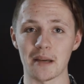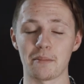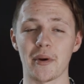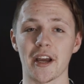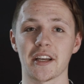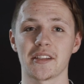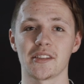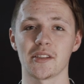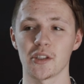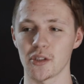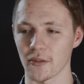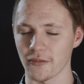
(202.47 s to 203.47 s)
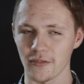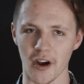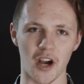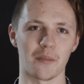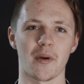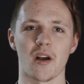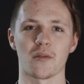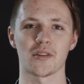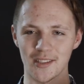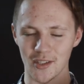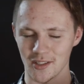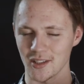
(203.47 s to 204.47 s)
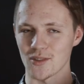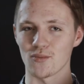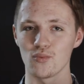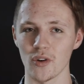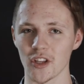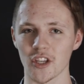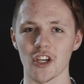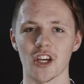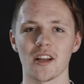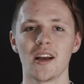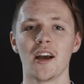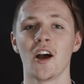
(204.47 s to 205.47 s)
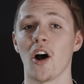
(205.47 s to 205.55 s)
can pack such a firepower. Seriously, it's really good.